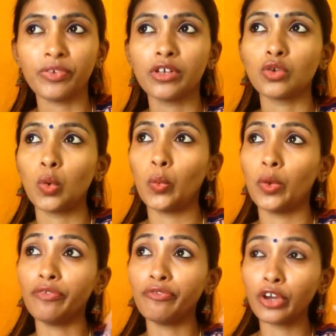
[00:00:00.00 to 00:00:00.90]
So
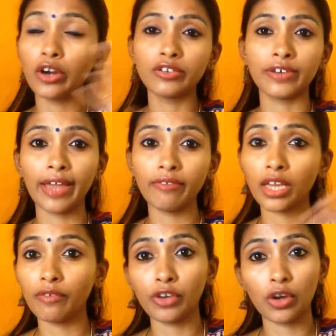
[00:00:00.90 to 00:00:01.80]
if you are driving,
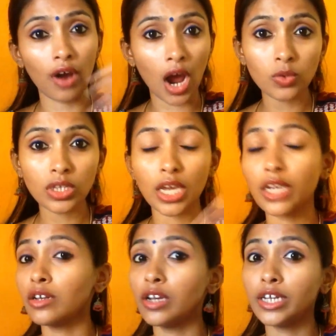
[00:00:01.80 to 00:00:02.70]
if you are
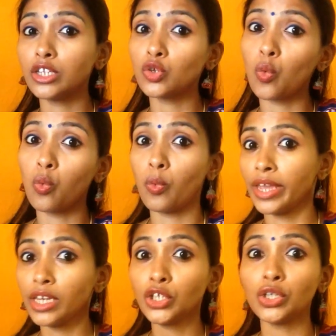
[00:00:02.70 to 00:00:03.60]
outside, it's
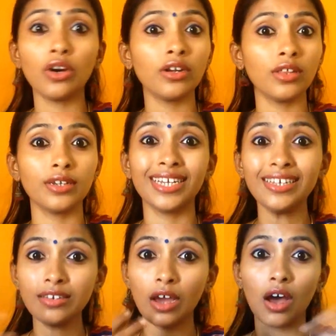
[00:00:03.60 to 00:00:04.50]
very sure the
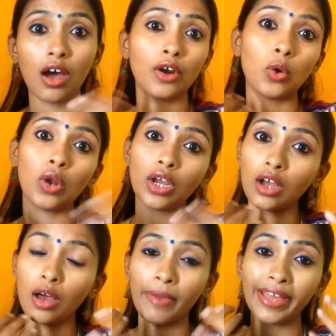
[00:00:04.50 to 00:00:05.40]
dust are gonna
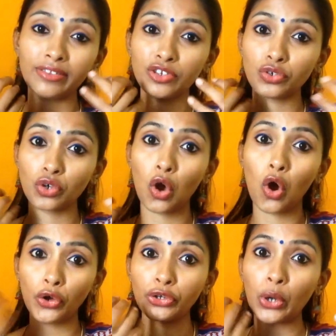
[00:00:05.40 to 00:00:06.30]
come and sit
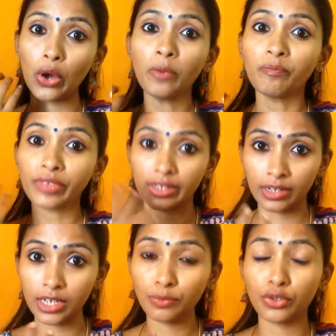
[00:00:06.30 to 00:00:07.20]
on your
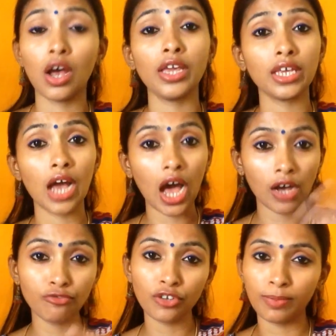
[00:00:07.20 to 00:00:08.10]
lips
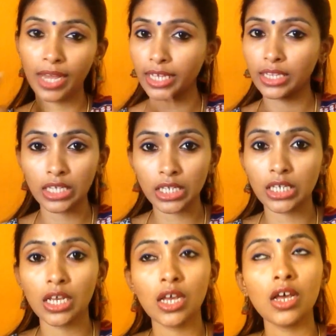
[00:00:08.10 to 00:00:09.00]
after applying this
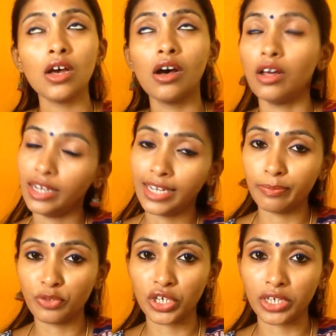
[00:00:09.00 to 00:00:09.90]

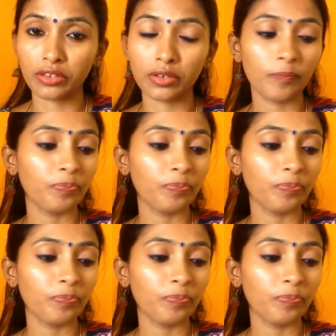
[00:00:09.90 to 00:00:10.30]
lipsticks.